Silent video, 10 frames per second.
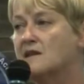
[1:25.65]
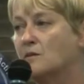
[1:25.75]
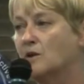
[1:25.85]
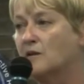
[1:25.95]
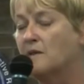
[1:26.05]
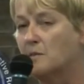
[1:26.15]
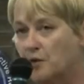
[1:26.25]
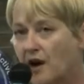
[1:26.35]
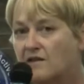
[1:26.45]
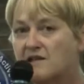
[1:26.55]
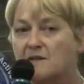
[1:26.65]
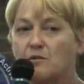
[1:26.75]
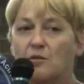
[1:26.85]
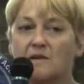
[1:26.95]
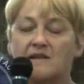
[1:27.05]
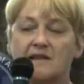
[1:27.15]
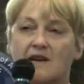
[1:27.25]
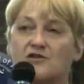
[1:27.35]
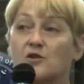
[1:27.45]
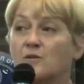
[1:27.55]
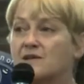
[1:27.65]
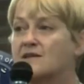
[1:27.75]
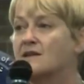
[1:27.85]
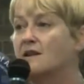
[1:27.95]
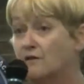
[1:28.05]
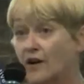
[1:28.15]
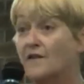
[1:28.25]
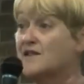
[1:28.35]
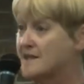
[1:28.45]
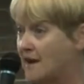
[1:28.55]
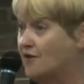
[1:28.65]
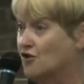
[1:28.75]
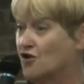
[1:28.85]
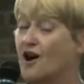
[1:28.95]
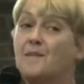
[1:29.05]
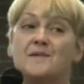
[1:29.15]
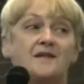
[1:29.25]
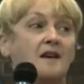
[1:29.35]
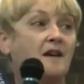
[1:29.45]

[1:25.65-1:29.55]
and one of my proudest moments actually was involved saving jobs,